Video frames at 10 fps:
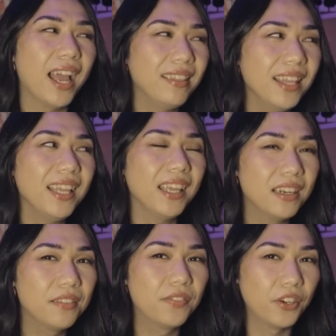I think
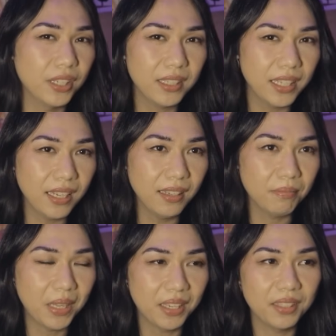inadvertently,
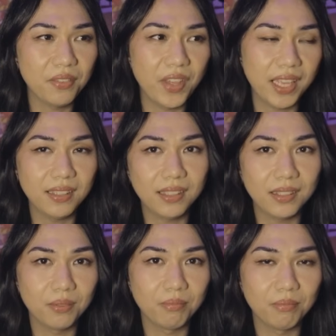because of
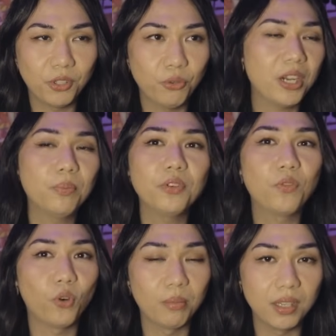this, queer
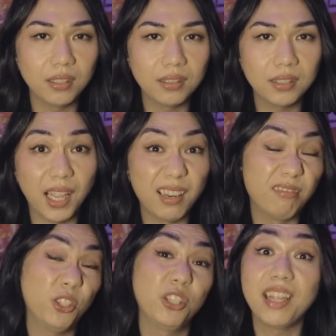performers,
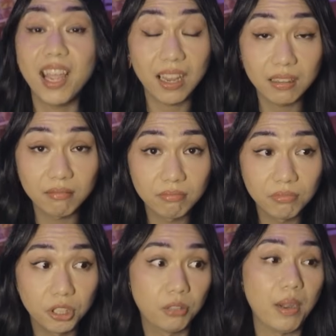and today,
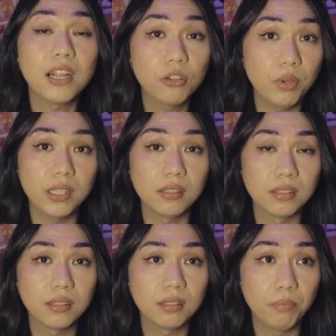drag
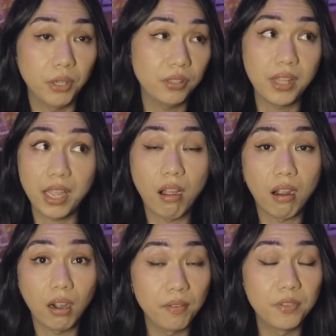queens, because they
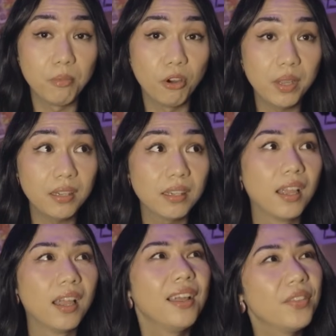are of the moment,
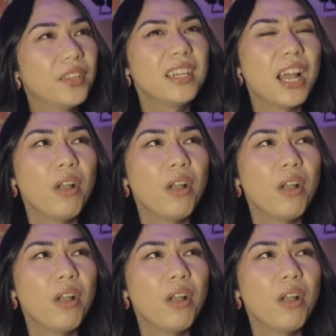they're now